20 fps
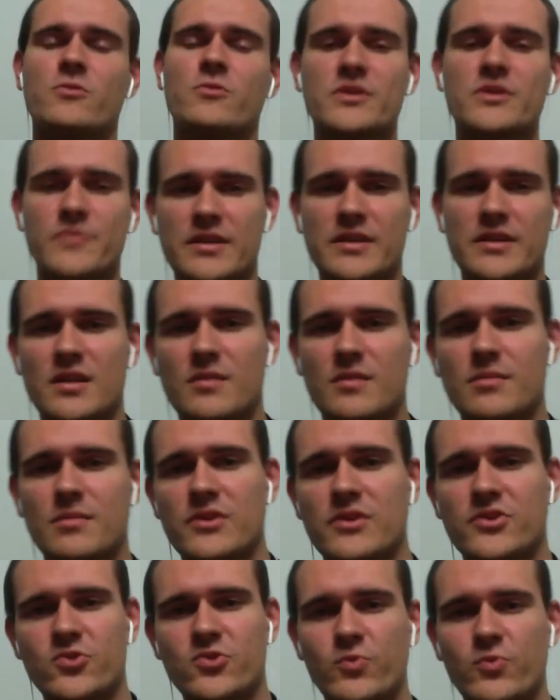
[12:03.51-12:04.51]
We expected
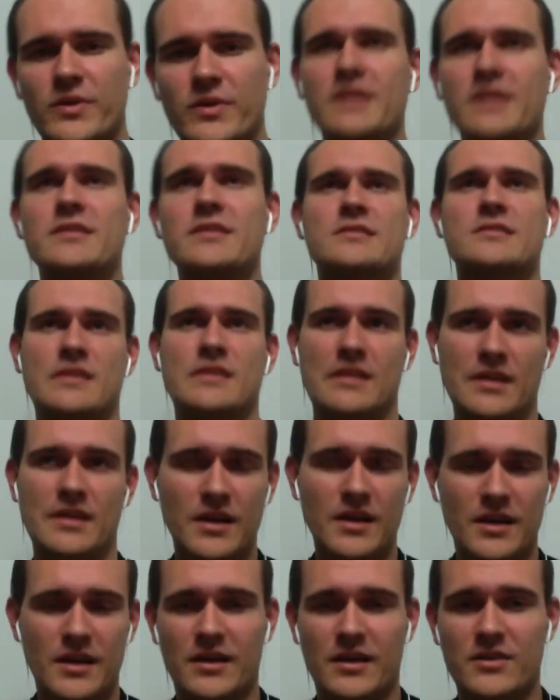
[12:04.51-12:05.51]
about 2 weeks.
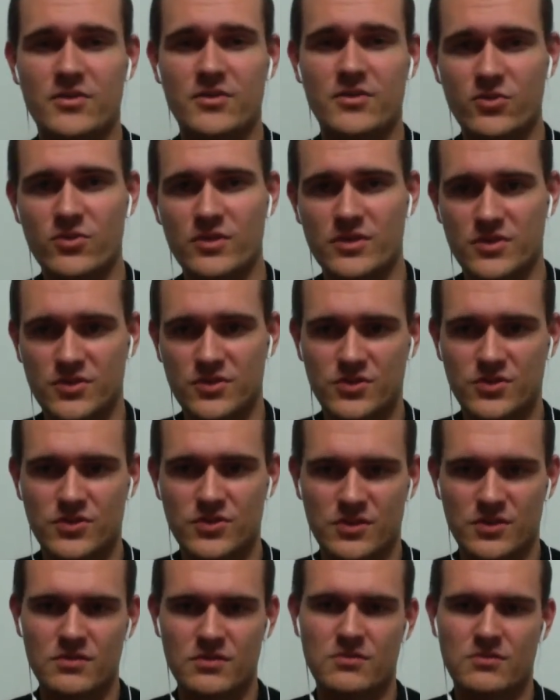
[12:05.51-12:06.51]
It took us
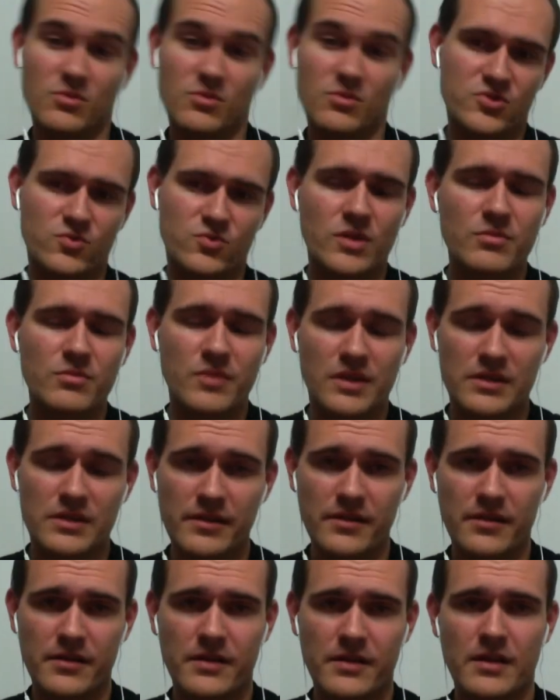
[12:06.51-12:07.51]
almost 1
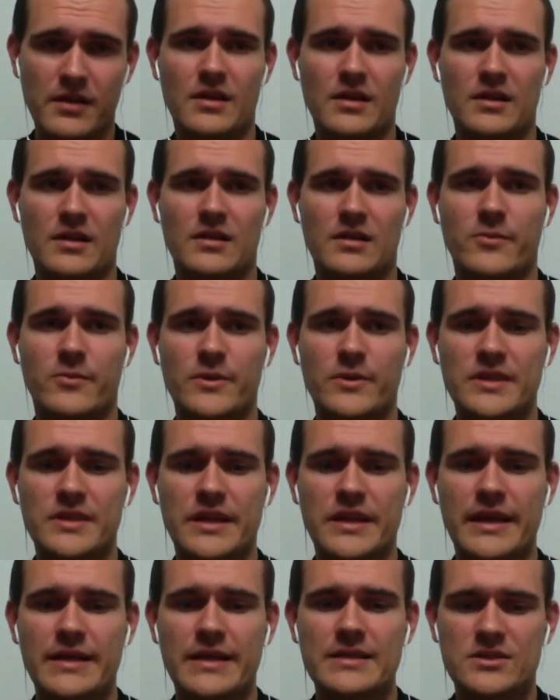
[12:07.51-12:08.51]
month. The
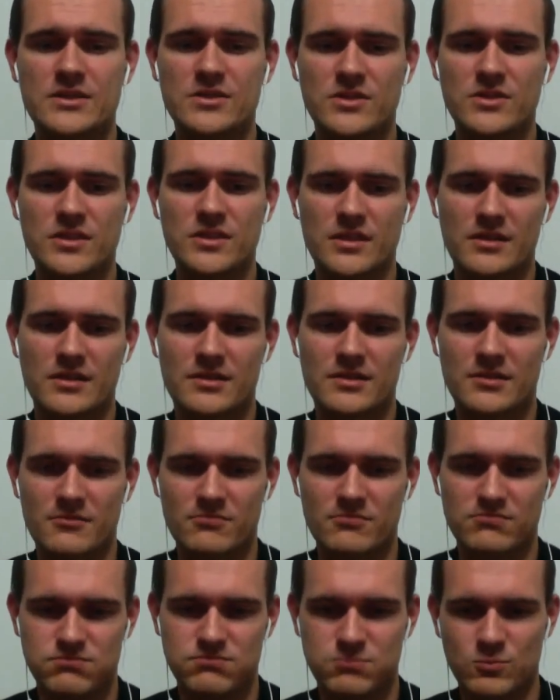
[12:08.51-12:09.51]
reasoning is
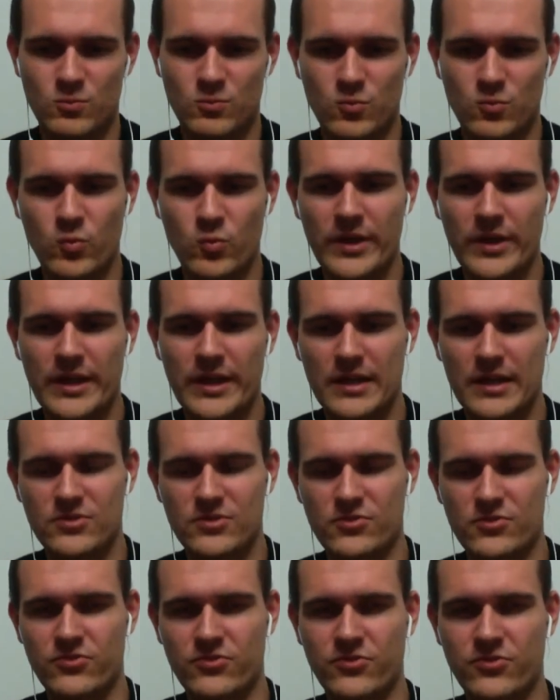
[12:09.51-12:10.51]
we had
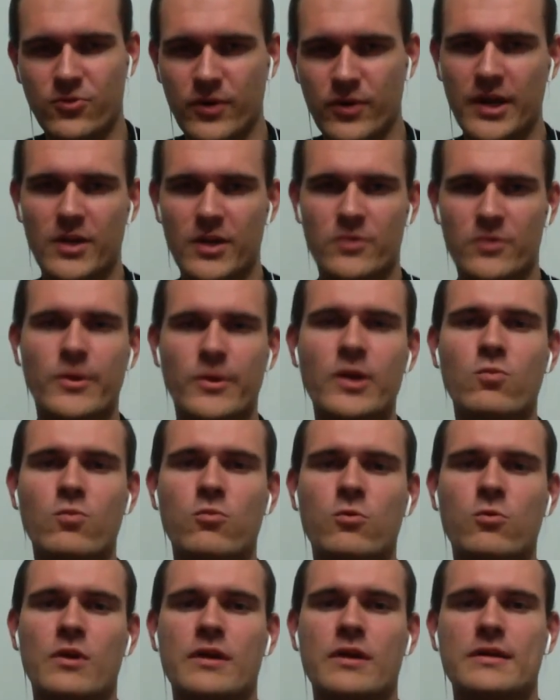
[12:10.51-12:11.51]
to fully
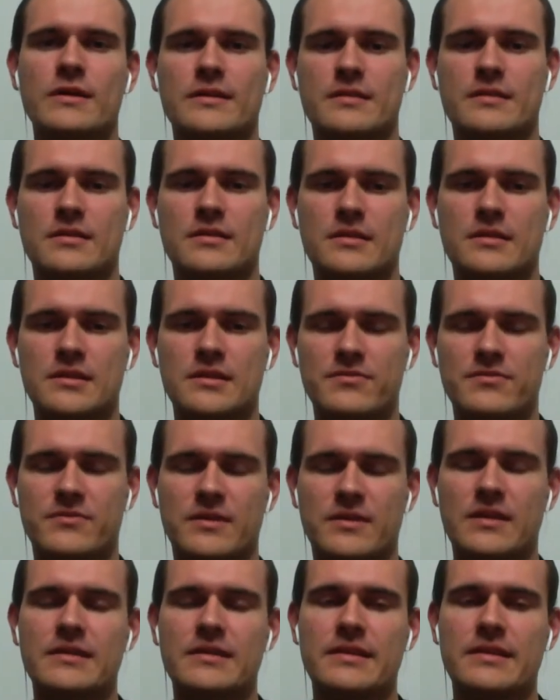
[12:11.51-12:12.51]
rework the
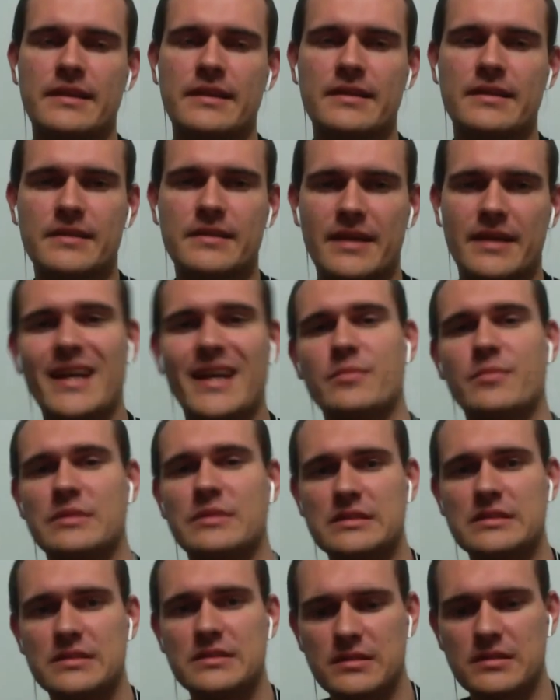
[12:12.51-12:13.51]
front-end
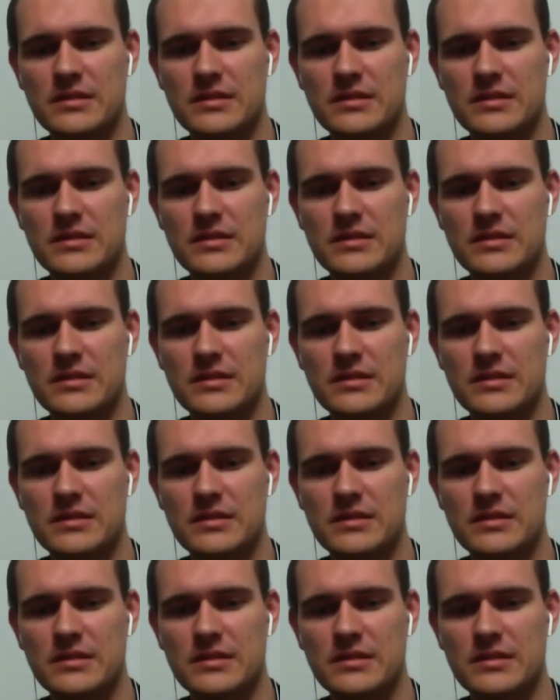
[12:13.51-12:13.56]
elements.